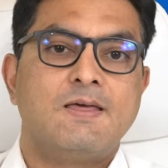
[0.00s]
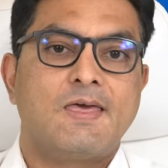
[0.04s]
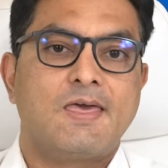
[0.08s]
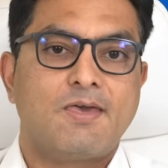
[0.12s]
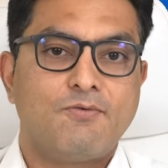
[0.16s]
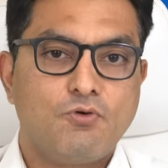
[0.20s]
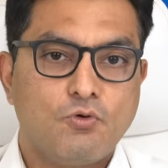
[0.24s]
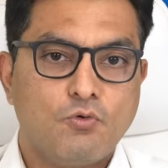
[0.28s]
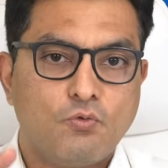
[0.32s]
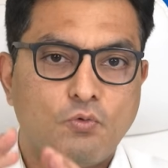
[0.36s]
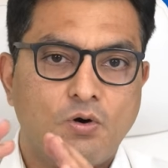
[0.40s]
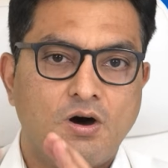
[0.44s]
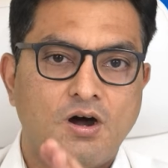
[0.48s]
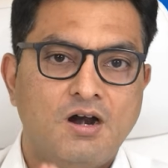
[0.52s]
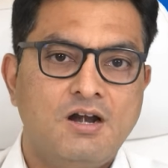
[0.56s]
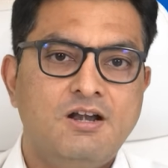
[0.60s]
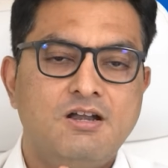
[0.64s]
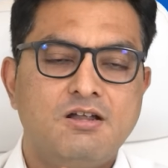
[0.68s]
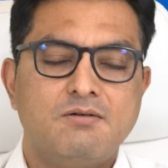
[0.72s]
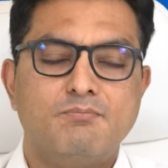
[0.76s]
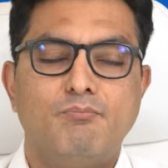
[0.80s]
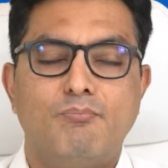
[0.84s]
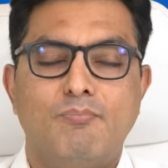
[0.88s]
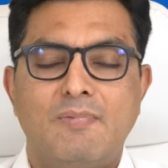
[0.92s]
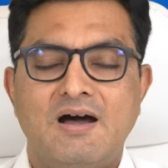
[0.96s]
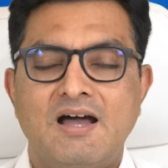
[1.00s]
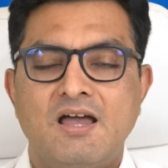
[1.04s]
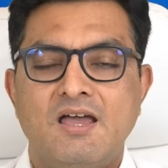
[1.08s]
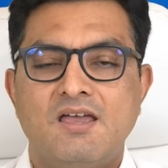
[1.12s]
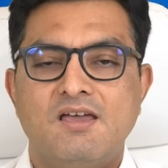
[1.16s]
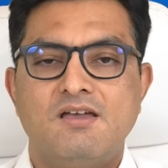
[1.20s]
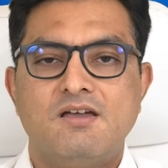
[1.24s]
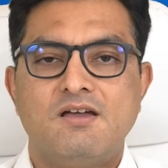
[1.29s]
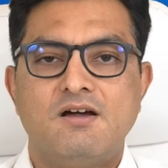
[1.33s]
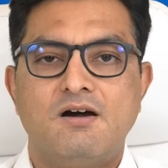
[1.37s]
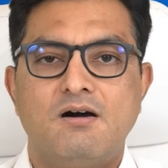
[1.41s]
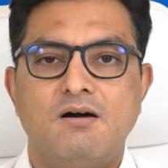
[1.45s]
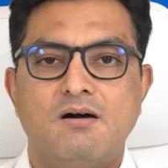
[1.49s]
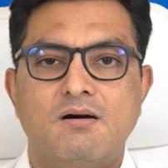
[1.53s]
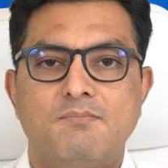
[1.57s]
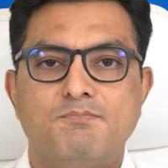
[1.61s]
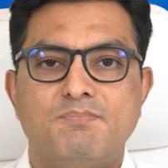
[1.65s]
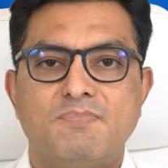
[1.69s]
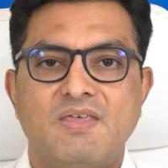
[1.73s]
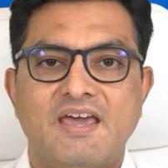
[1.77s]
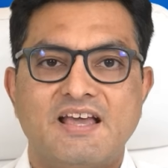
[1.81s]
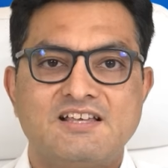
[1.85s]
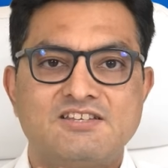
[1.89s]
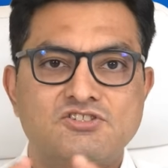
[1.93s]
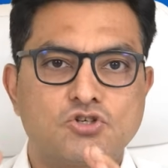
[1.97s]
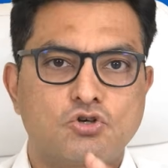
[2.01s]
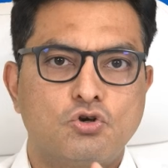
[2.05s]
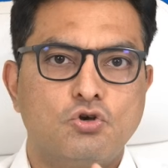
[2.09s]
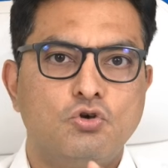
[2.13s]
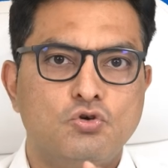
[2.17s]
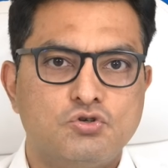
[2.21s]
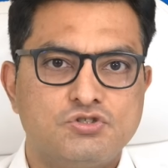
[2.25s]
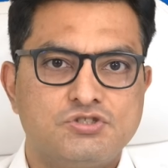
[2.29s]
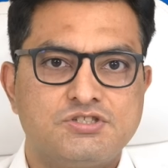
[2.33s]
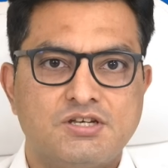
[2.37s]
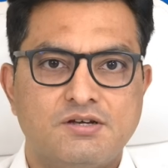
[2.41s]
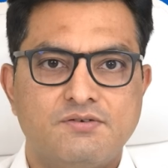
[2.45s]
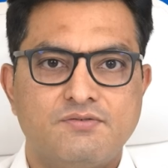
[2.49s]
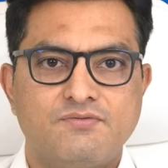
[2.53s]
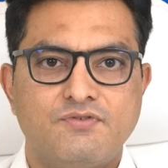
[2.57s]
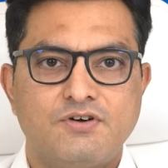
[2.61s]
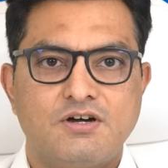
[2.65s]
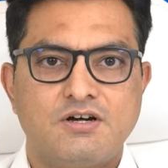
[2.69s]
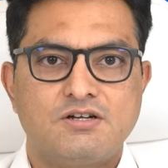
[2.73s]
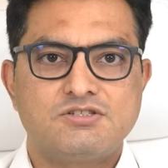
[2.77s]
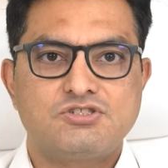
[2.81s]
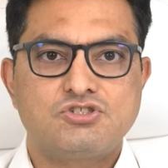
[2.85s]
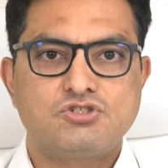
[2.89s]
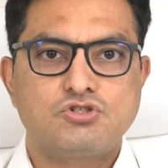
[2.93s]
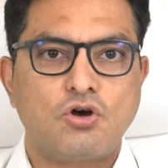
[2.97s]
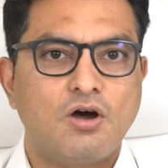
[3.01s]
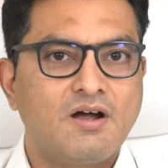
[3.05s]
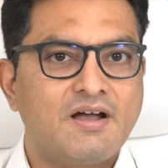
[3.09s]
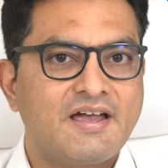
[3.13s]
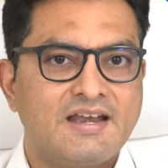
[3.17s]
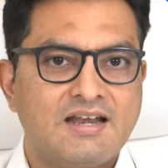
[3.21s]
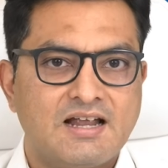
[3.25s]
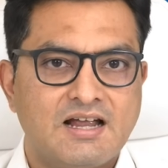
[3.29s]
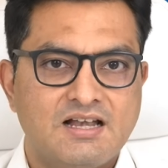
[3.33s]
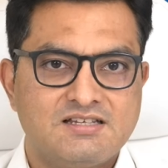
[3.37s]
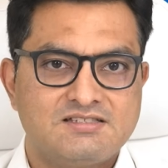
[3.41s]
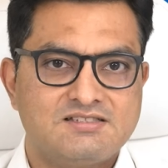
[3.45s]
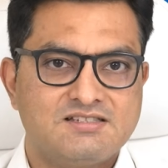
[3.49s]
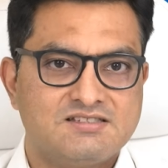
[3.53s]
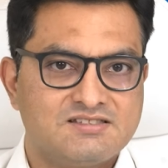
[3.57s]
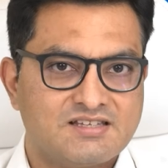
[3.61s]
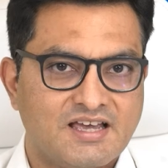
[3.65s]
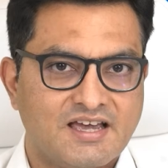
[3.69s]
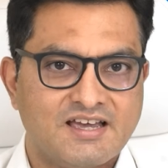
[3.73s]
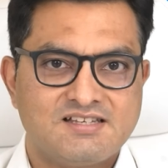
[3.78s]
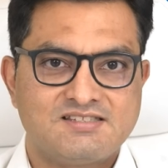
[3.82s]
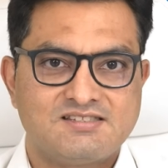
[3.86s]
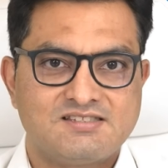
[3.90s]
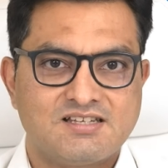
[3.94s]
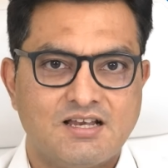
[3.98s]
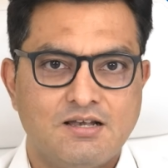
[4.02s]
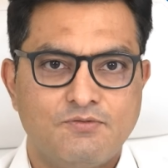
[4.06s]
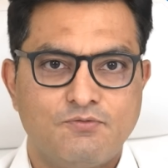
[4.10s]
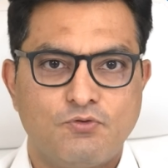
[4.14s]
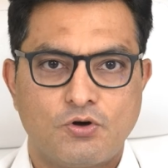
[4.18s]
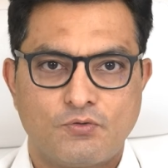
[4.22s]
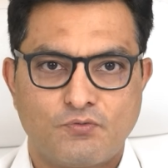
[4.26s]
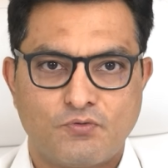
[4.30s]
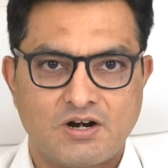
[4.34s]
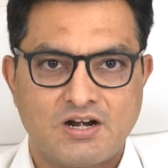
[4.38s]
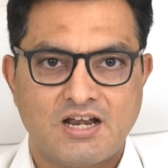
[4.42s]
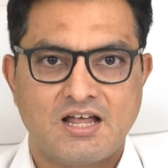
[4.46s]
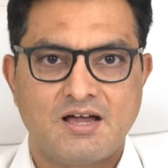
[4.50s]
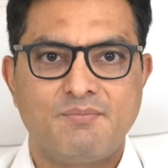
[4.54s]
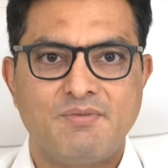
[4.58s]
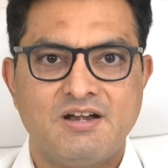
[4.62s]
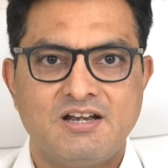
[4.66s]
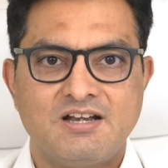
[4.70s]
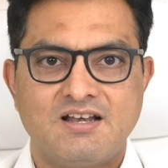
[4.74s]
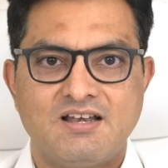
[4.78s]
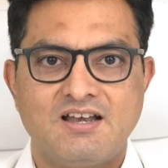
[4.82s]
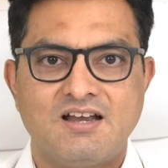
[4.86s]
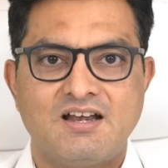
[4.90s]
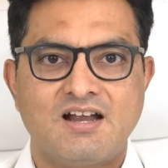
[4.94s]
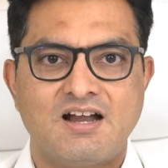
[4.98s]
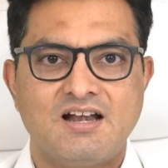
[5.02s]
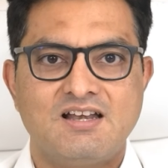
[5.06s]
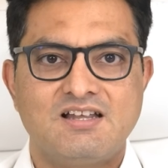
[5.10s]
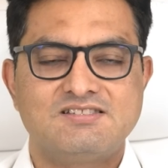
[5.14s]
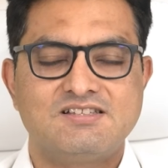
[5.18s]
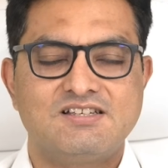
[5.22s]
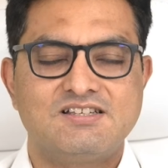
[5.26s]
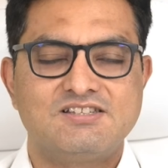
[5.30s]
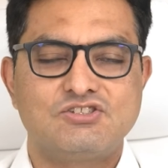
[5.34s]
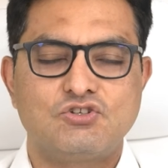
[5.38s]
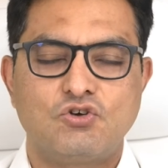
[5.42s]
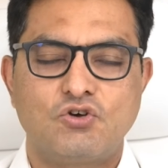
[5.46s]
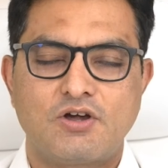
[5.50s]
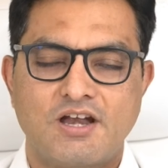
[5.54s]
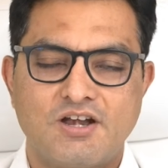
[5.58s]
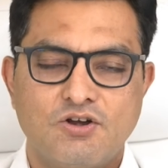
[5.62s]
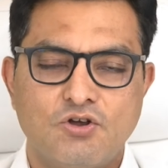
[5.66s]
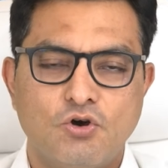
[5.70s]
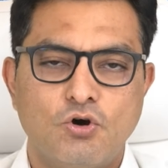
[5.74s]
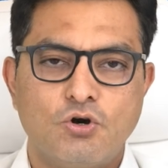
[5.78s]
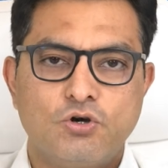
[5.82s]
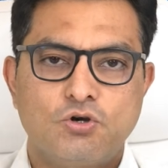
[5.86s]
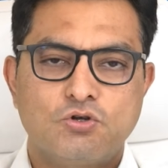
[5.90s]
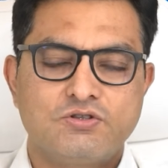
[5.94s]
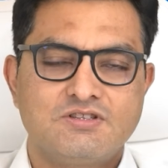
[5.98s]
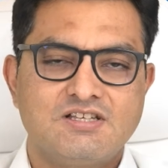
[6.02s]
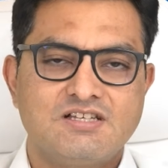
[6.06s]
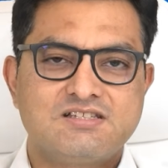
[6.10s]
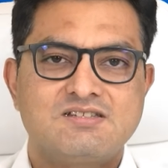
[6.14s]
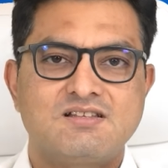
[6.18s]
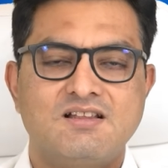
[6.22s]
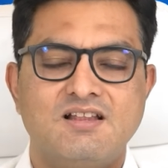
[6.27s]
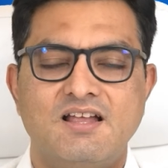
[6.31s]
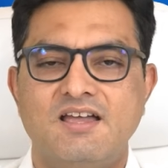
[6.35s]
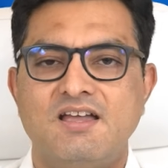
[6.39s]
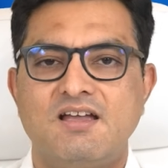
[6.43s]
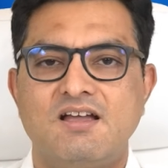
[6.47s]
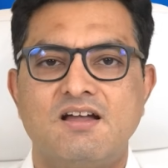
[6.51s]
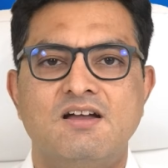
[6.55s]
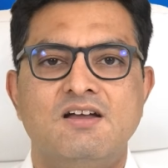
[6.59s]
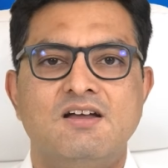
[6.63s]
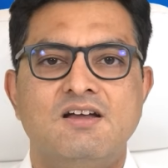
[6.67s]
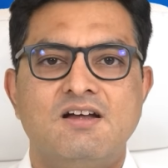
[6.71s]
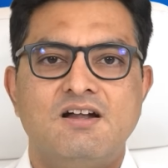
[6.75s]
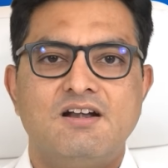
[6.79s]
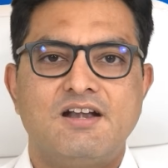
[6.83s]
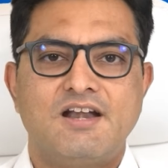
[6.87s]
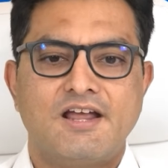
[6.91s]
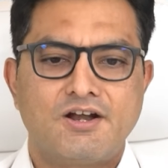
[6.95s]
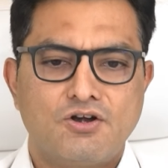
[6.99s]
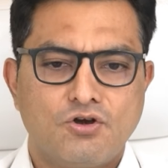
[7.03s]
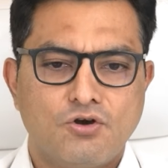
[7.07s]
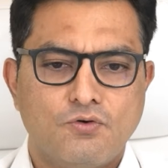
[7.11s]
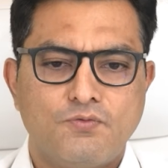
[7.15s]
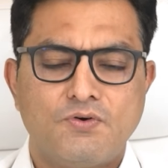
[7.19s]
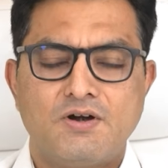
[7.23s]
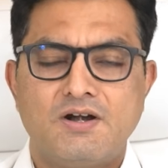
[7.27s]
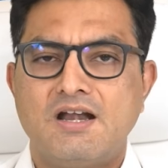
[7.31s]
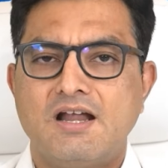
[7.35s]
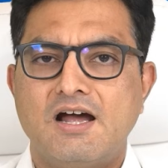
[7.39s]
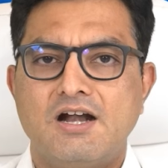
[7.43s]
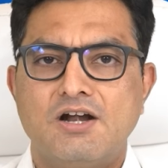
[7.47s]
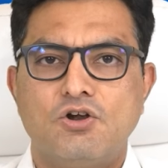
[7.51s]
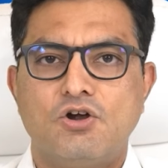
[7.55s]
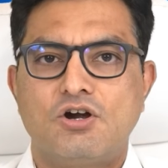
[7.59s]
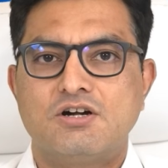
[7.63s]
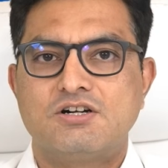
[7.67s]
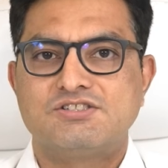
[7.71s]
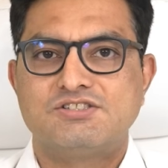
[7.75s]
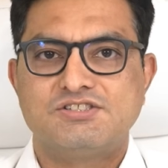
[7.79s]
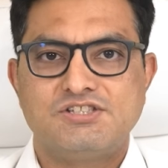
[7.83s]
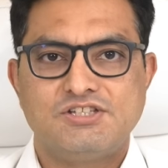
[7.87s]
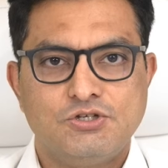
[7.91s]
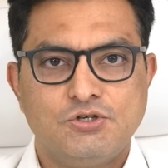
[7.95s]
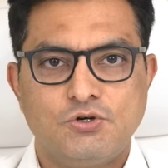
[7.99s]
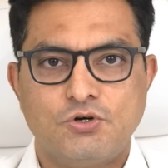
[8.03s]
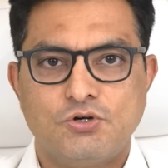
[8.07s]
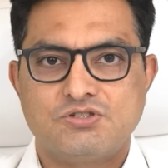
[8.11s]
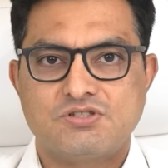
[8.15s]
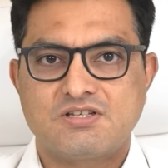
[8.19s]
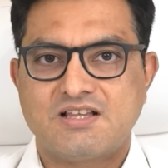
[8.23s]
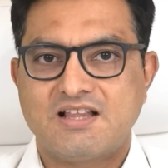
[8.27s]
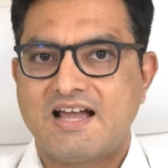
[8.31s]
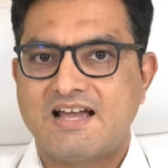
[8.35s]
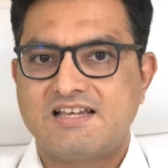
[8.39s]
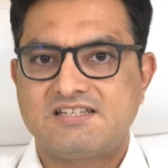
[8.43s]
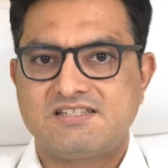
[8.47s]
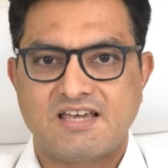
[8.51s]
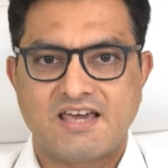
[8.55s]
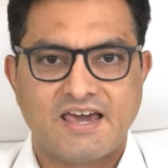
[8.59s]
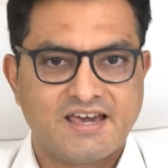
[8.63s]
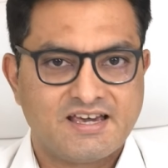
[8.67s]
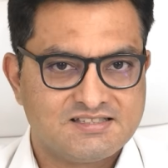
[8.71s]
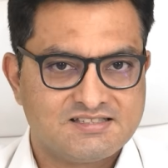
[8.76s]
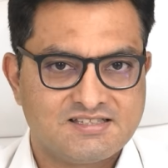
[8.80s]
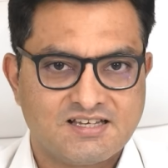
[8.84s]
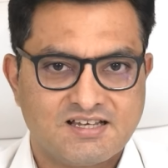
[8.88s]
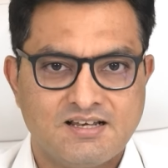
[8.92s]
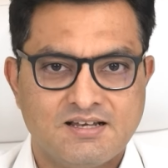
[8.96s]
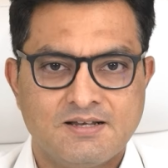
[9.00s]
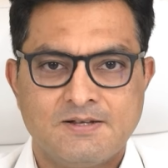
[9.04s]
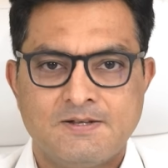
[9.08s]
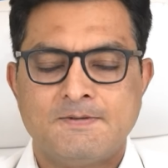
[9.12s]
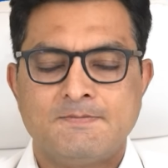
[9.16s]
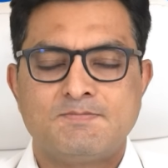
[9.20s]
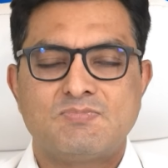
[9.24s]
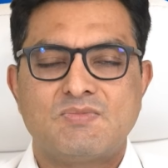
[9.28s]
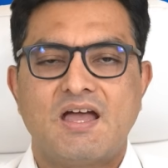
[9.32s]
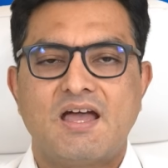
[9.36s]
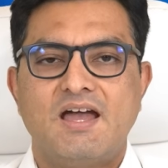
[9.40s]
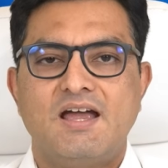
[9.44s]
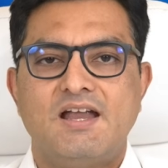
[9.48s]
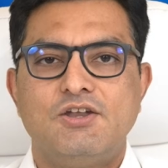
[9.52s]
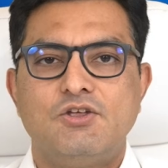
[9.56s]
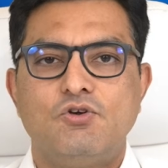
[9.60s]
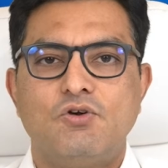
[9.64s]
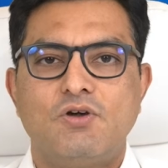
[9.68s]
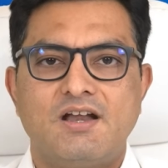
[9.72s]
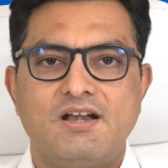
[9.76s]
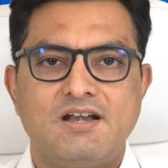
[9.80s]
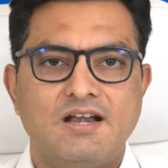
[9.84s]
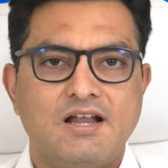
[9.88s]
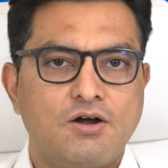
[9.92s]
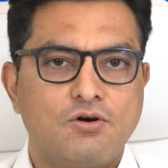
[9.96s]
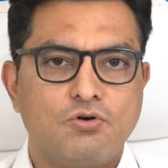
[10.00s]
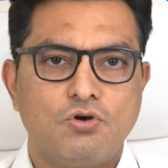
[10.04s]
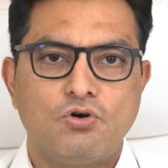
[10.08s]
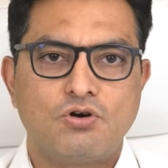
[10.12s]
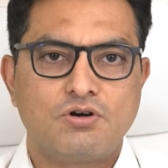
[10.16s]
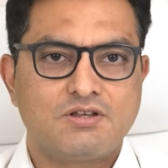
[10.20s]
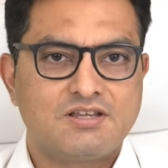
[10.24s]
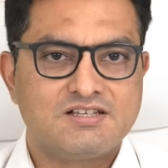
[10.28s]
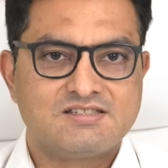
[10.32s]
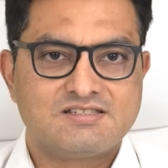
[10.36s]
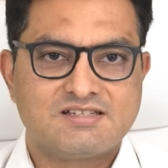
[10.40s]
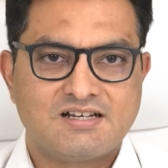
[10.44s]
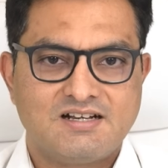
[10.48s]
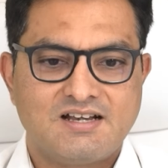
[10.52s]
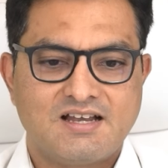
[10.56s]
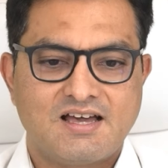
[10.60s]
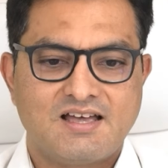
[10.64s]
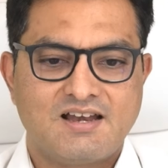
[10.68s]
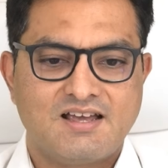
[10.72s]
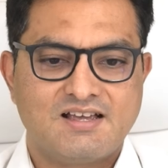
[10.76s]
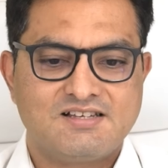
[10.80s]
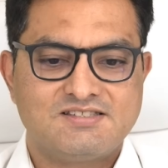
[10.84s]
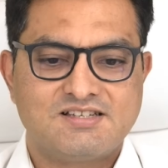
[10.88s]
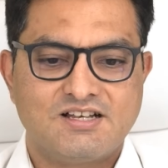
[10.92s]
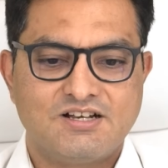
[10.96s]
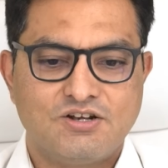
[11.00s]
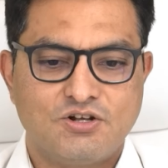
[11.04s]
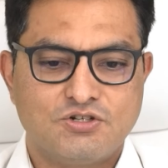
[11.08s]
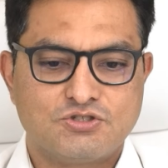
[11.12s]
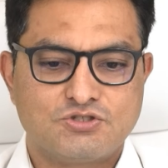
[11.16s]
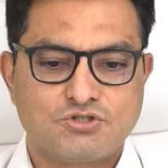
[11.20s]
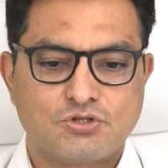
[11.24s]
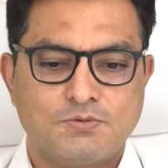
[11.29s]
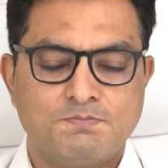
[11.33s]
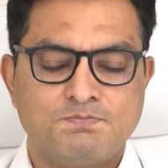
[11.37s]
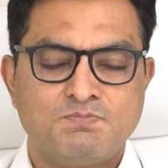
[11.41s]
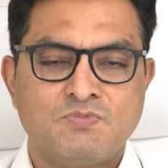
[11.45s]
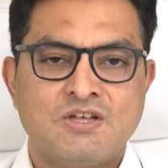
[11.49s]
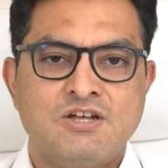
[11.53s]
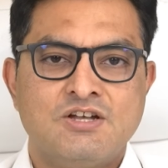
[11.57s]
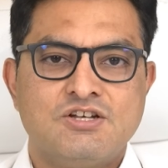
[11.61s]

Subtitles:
If you want my exclusive stock analysis Excel for fundamental analysis, you can go to this link, technofunda.co/Excel, and you can download this entire Excel also.